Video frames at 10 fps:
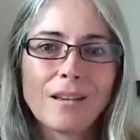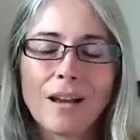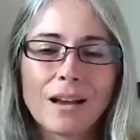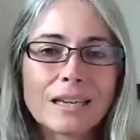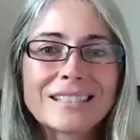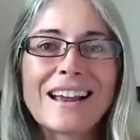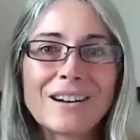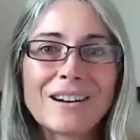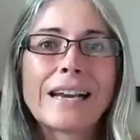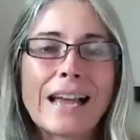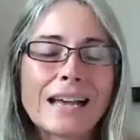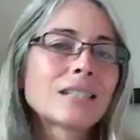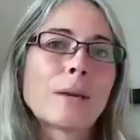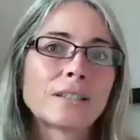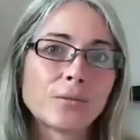honestly every
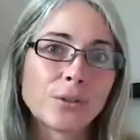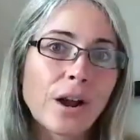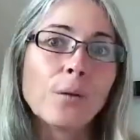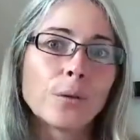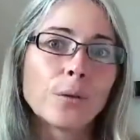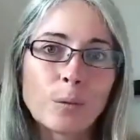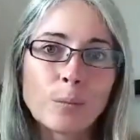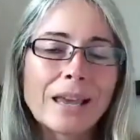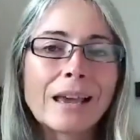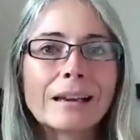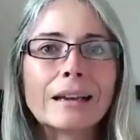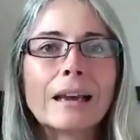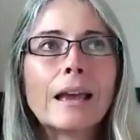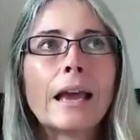aspect of your health and well-being.